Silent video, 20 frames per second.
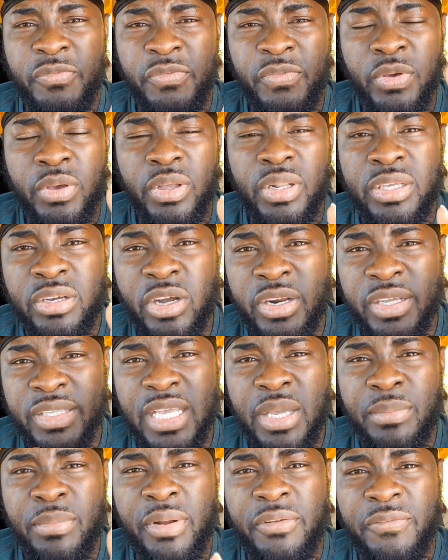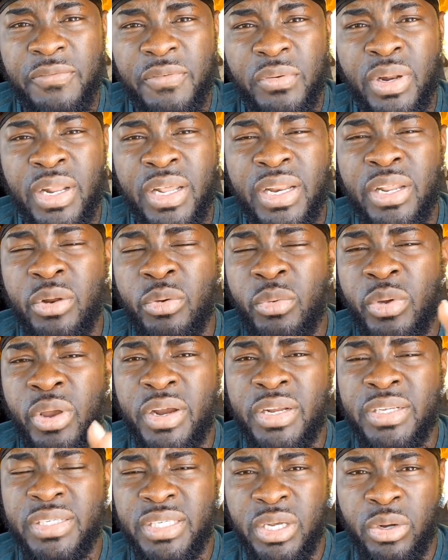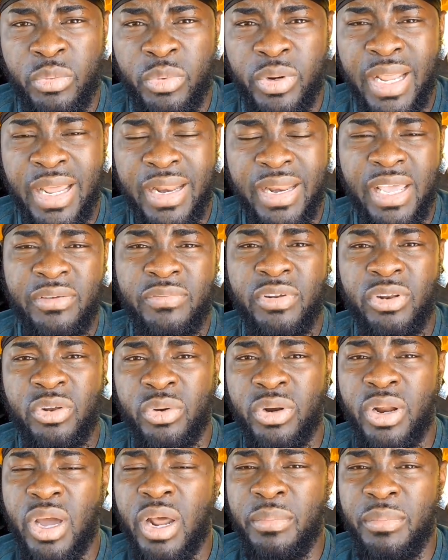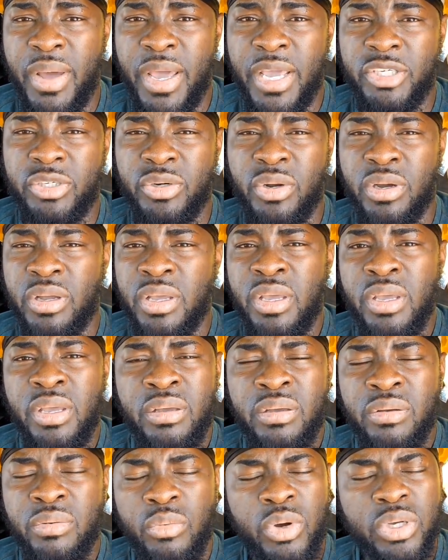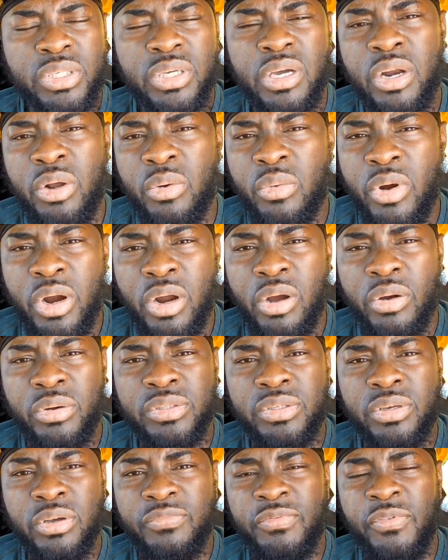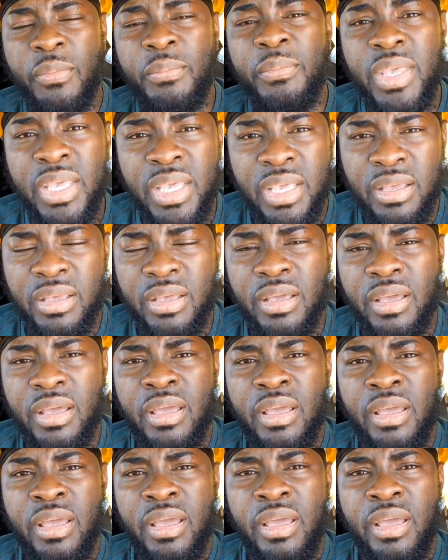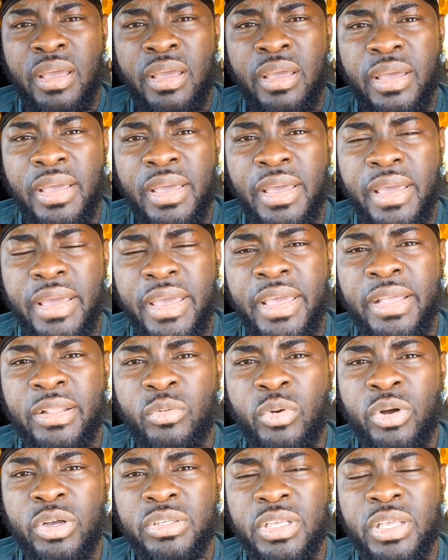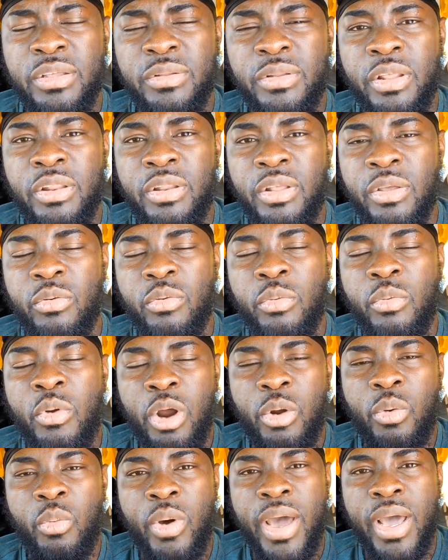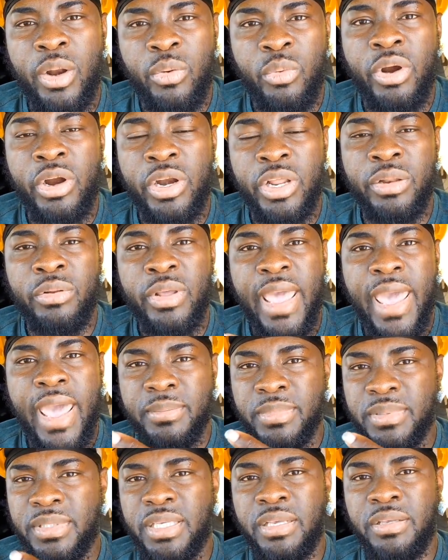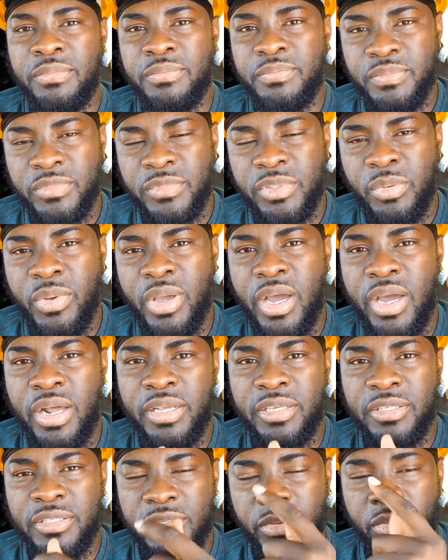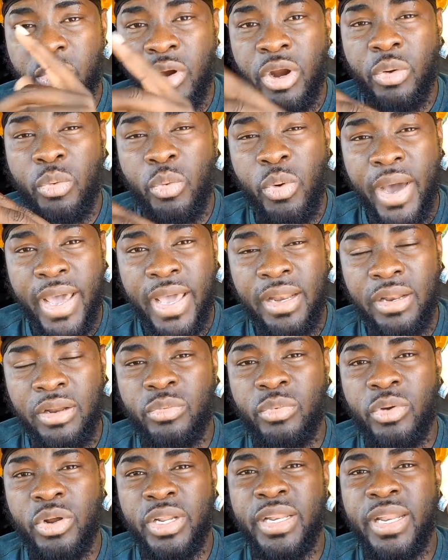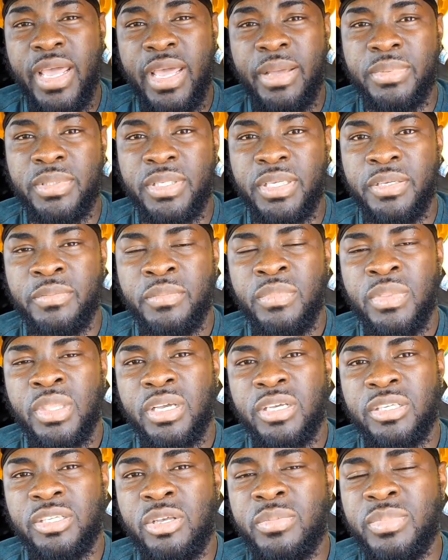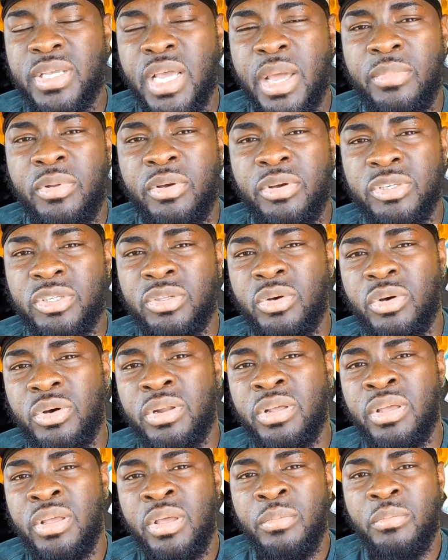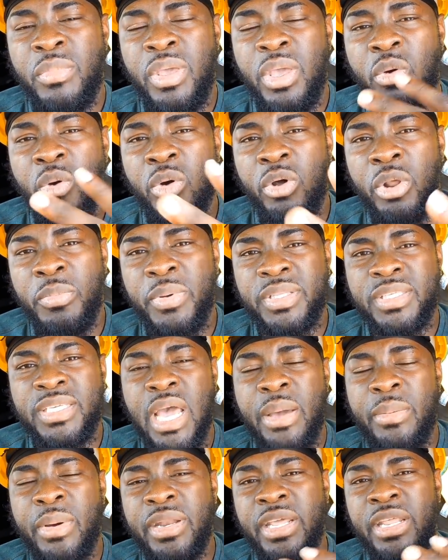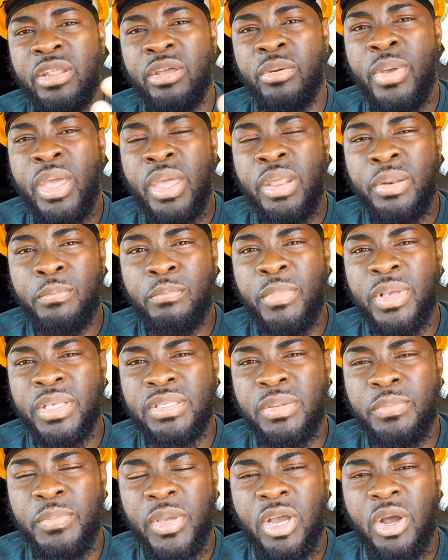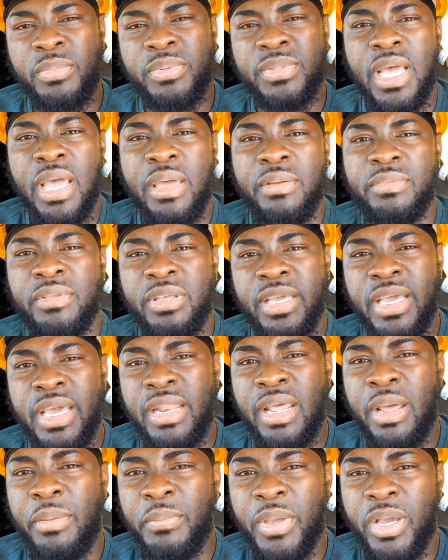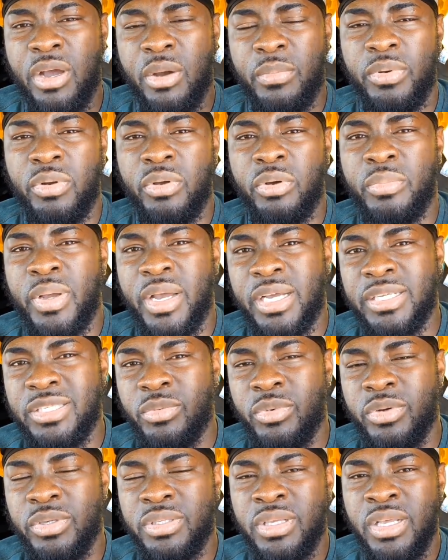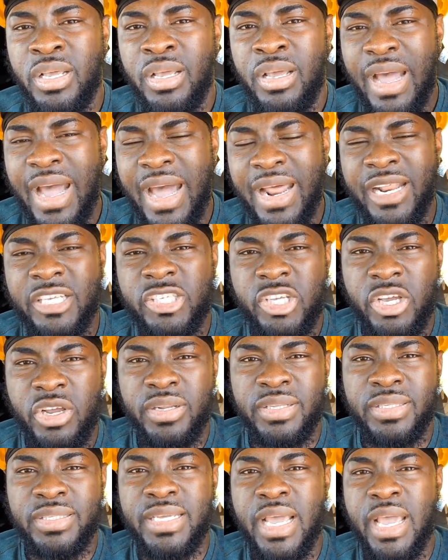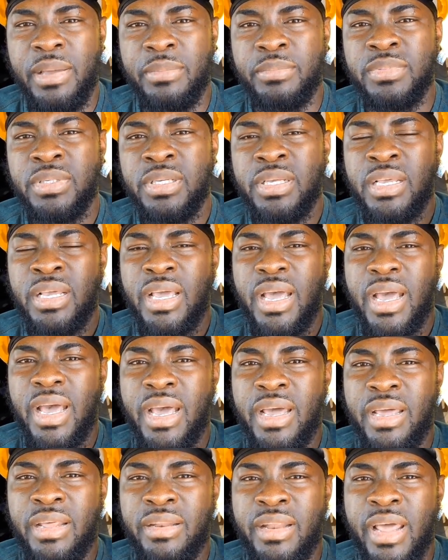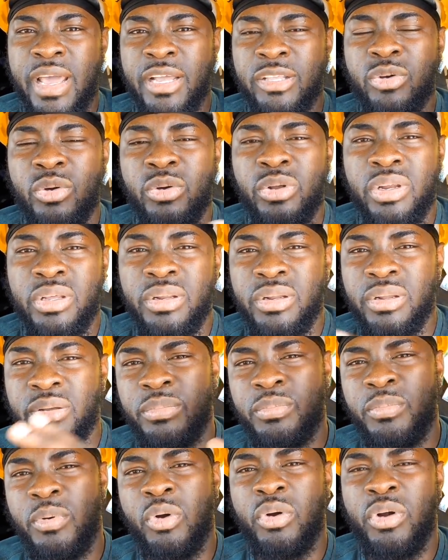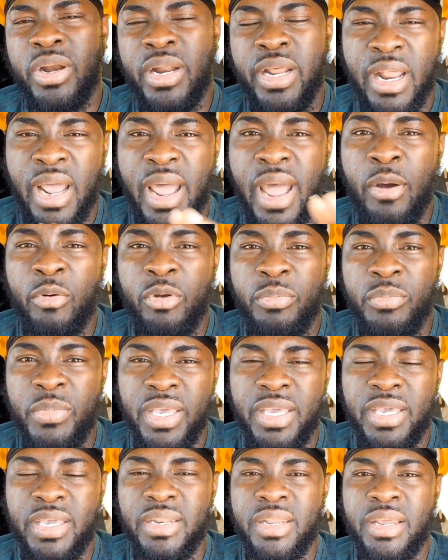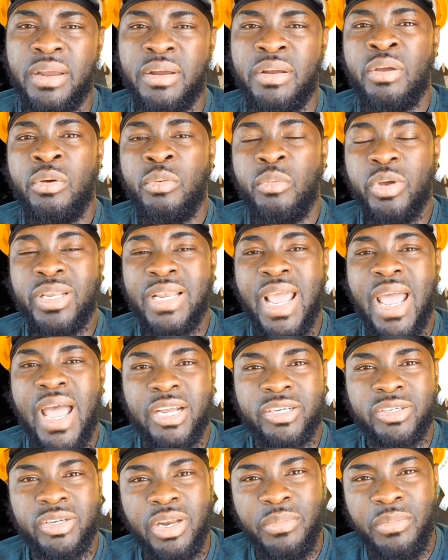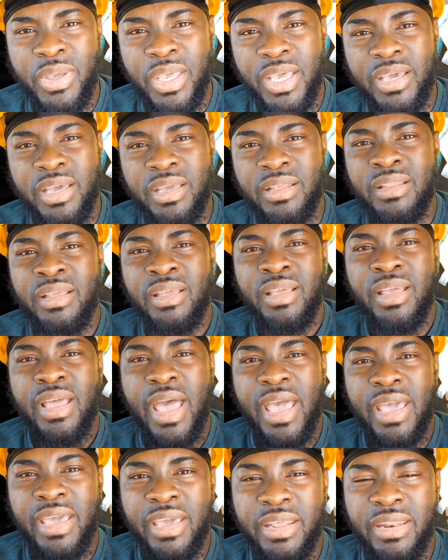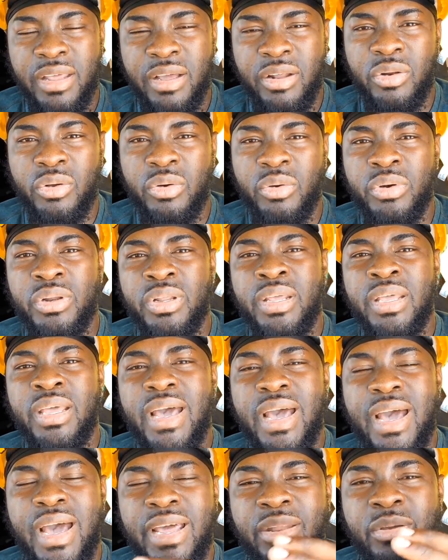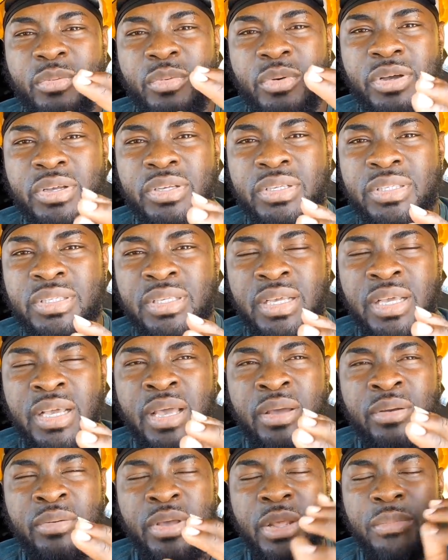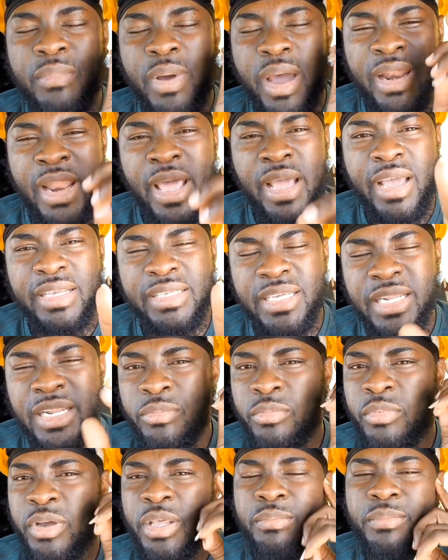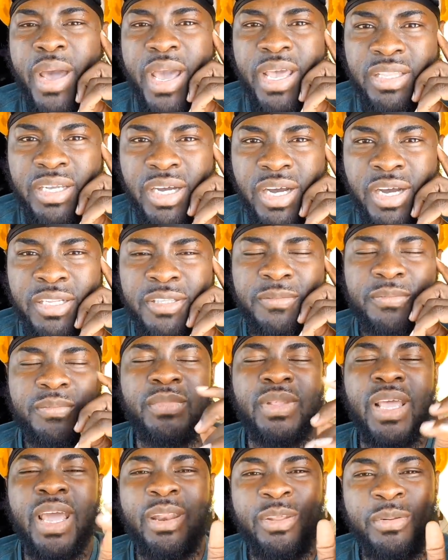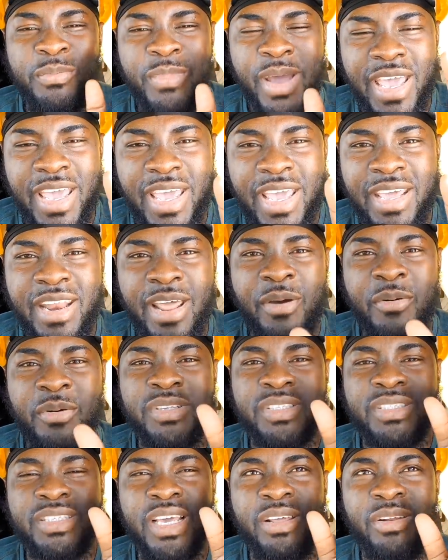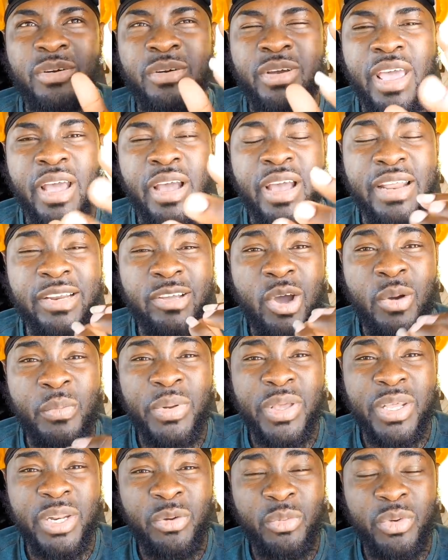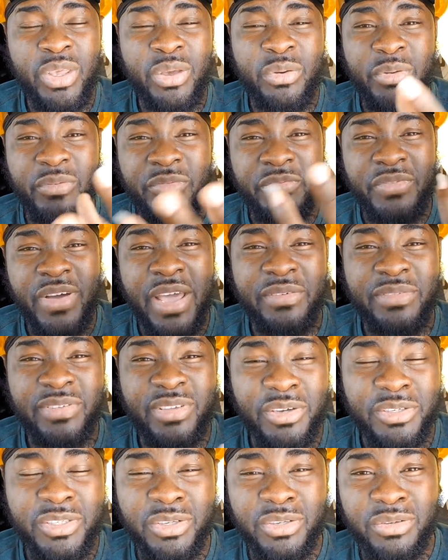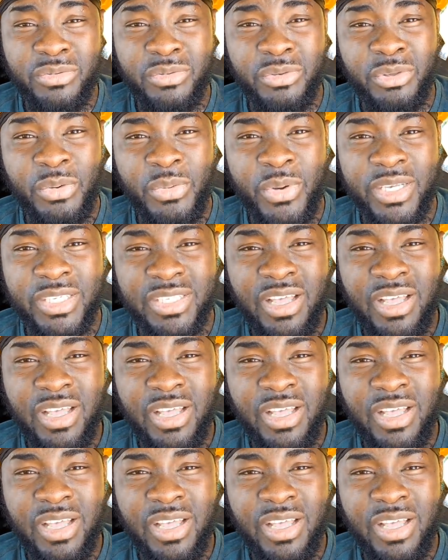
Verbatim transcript: you're gonna take but the fuel and then the wear and tear with that heavy load on my truck was gonna work out. So for me, it was it, it, it worked while running empty to be honest. Worthwhile running empty because sometimes those load may order up a time and then you may miss the pickup time to get that pickup load because it was at a certain time and I told it the broker that I would make it there, which I actually make it I get that load. And it was, in my, like I said, in, in my thought and in my head, I was saying, okay, I can complete the week with 5,000 US